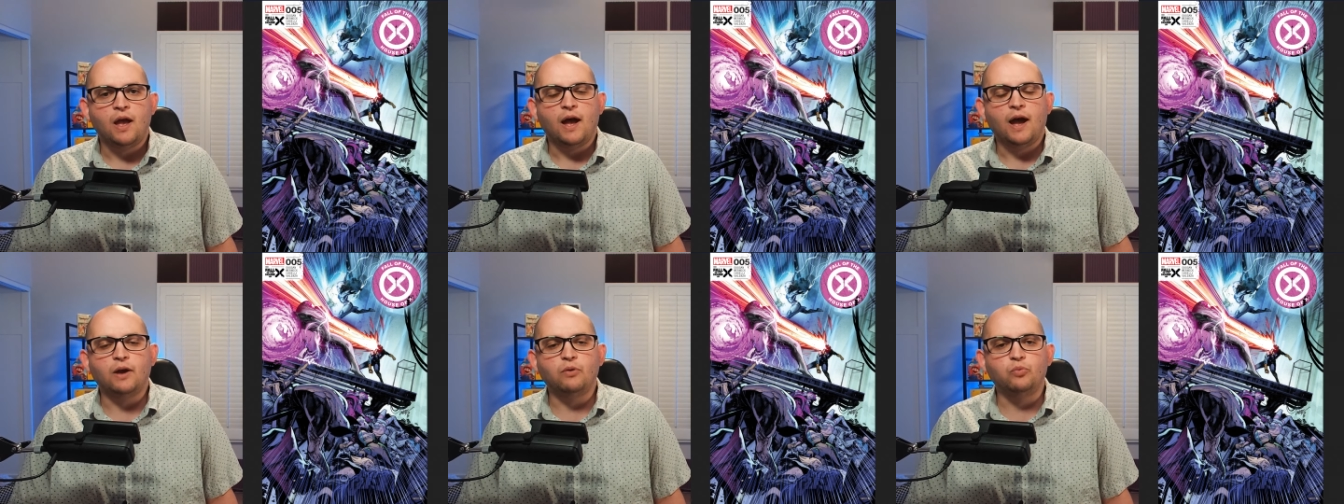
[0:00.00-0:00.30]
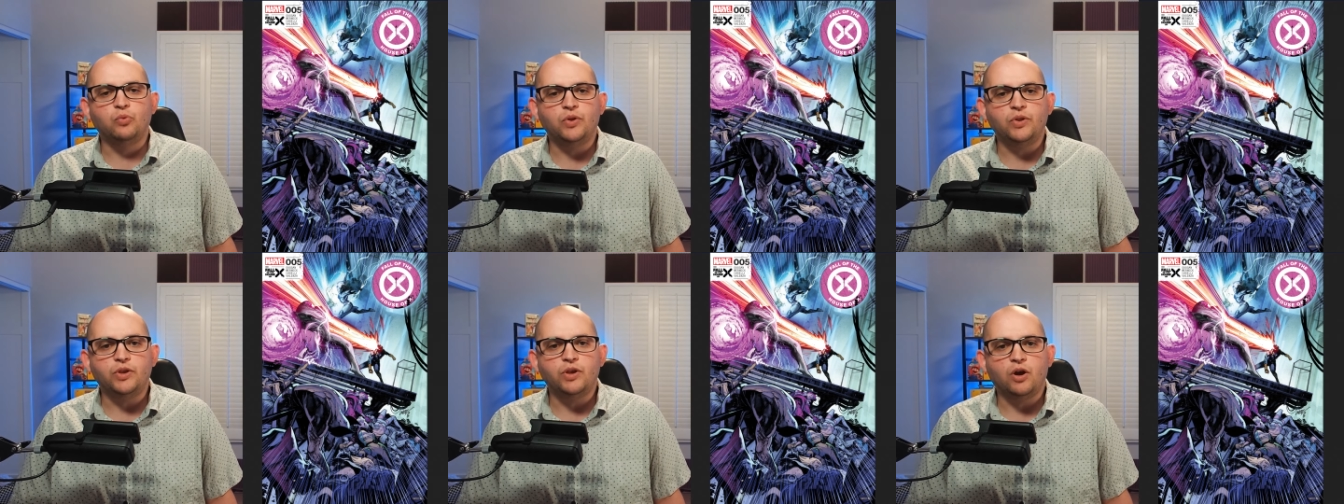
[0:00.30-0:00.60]
I
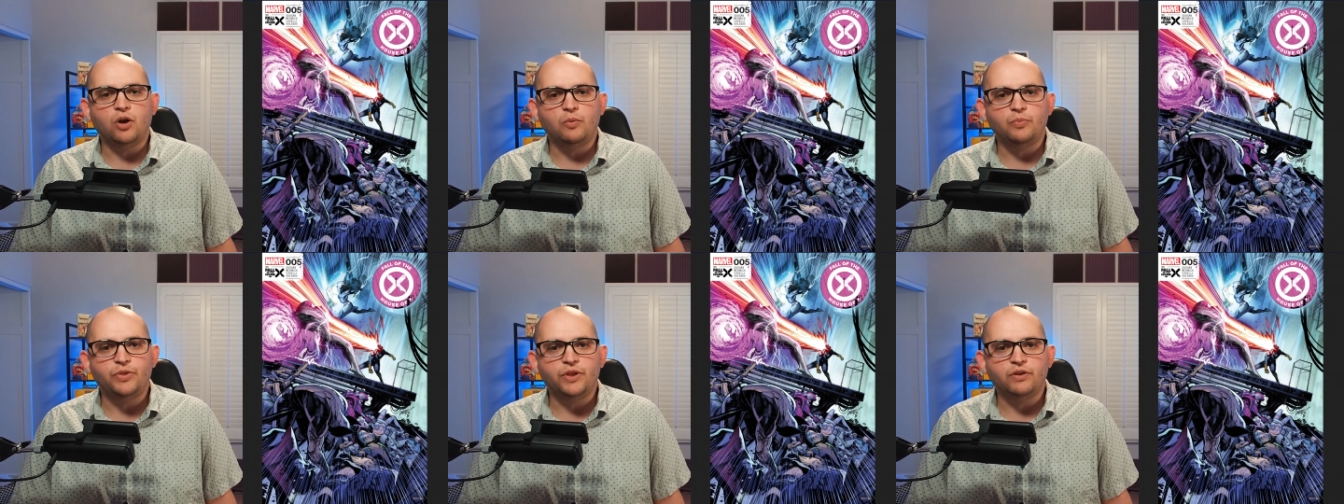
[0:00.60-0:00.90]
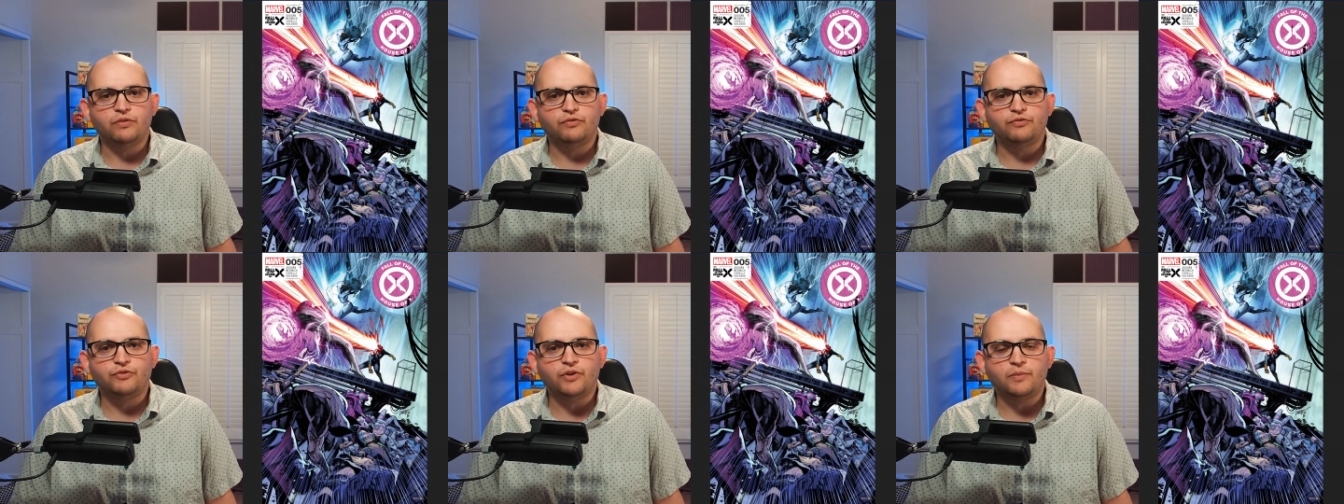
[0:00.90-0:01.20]
really hope
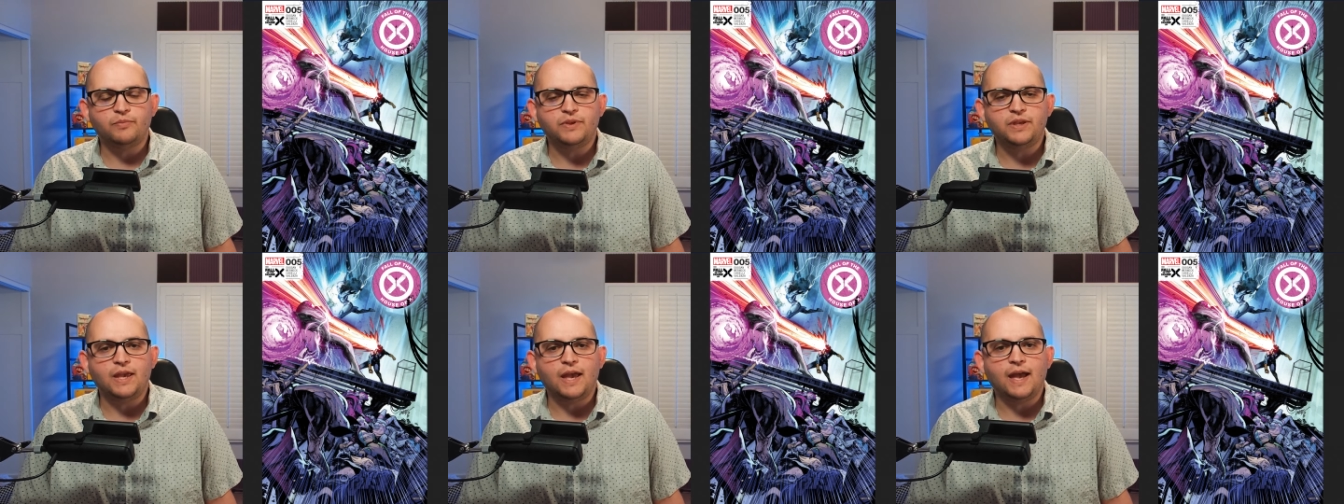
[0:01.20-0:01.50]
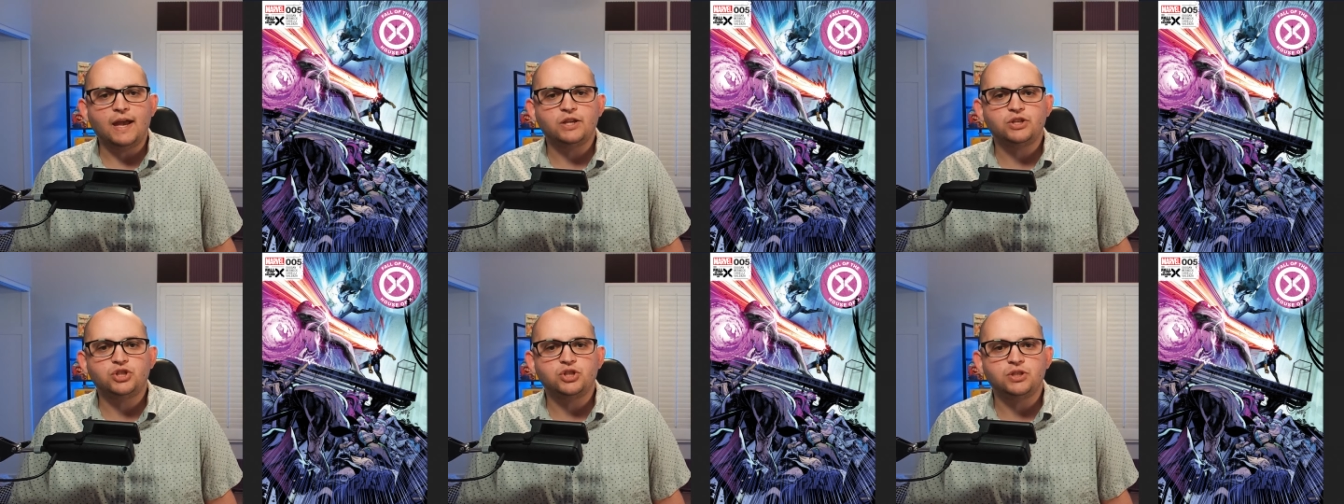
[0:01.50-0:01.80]
that a From the
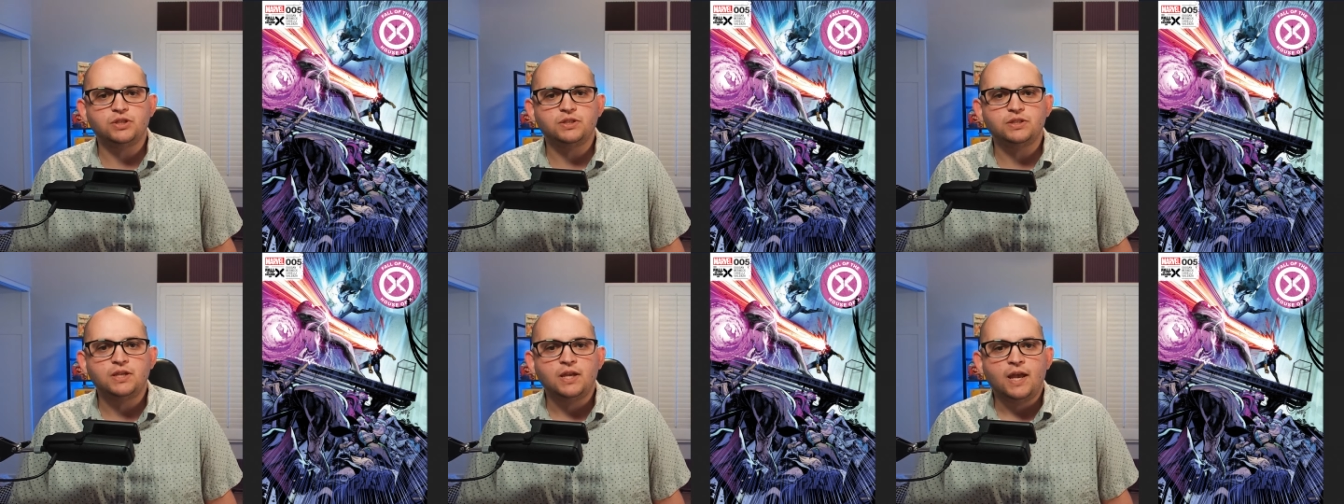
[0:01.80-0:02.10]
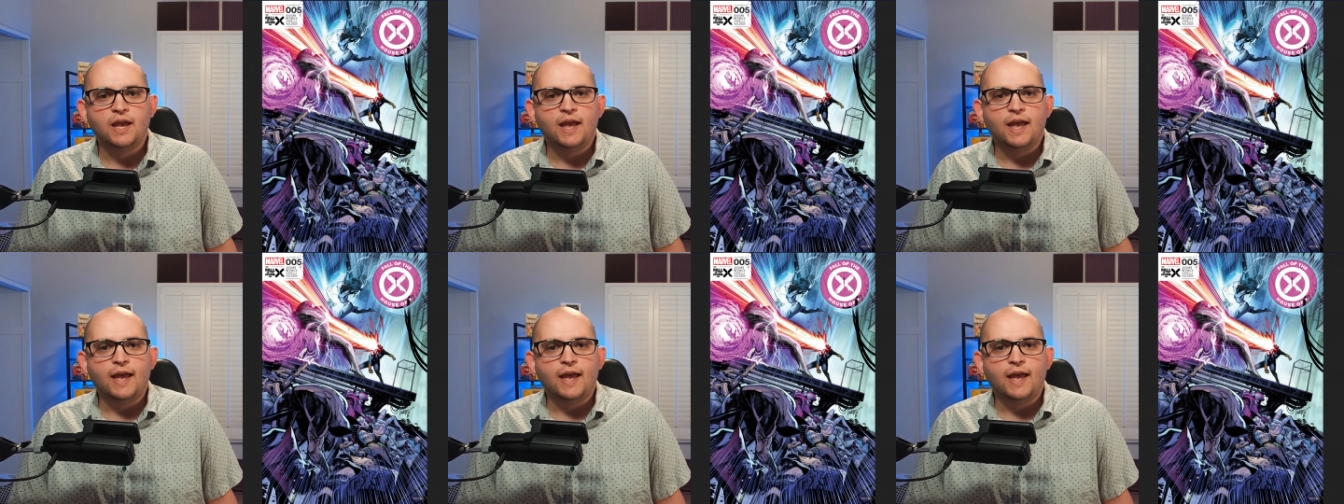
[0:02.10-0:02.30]
Ashes